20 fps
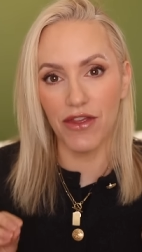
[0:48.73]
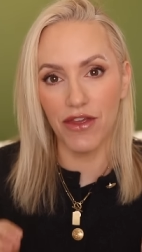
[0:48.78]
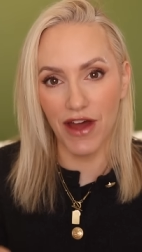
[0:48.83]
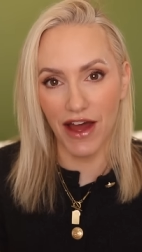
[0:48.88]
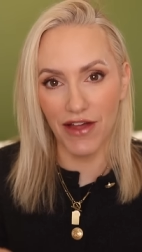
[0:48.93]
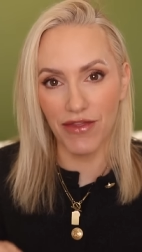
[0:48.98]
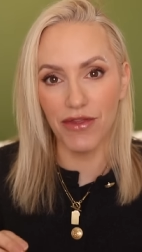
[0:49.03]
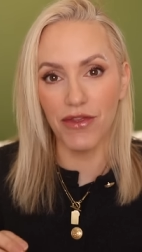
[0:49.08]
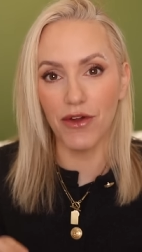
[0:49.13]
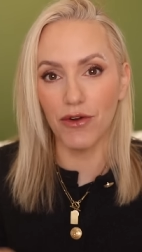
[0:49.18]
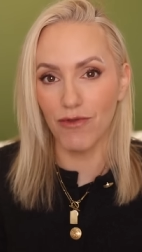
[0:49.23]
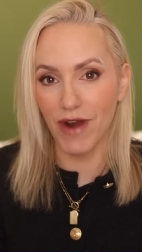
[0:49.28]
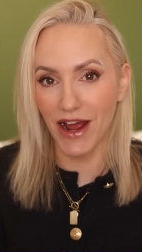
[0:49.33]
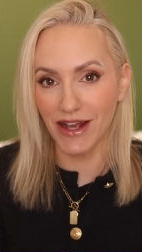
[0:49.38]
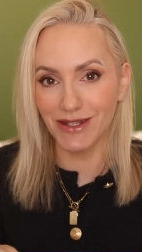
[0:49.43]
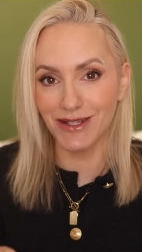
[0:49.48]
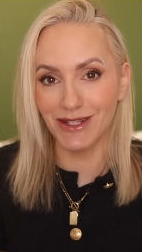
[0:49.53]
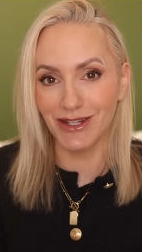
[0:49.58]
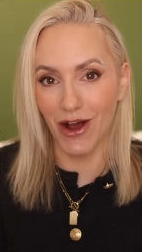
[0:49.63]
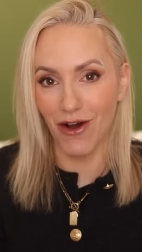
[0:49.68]
than the
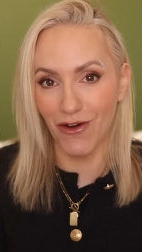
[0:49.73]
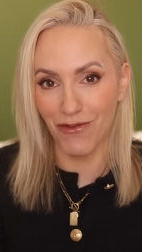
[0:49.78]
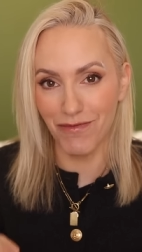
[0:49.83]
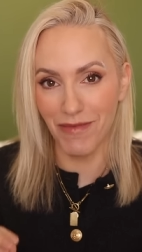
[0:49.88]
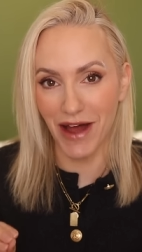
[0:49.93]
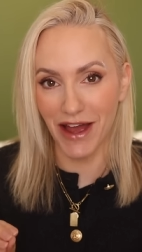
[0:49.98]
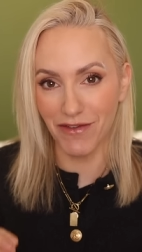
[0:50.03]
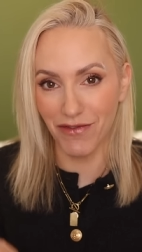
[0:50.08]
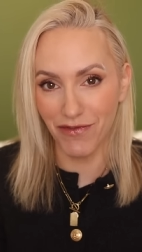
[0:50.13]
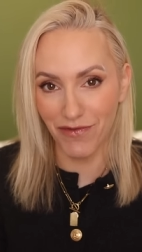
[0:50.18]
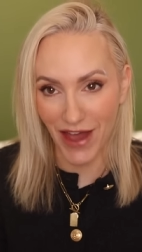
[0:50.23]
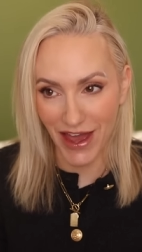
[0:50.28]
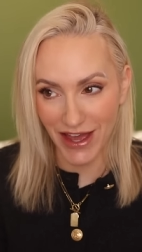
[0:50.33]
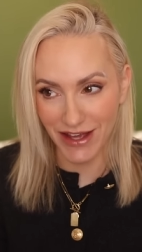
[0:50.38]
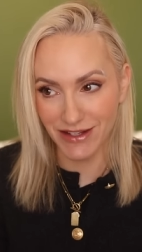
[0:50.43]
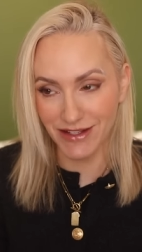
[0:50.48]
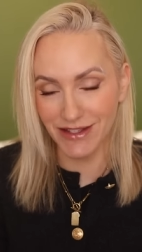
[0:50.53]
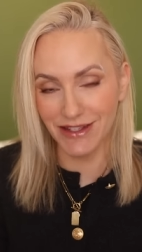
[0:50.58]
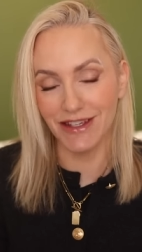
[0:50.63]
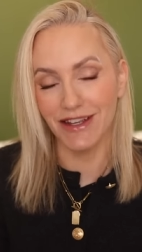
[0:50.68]
rest of my
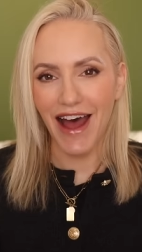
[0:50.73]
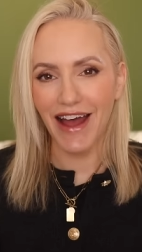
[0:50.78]
face.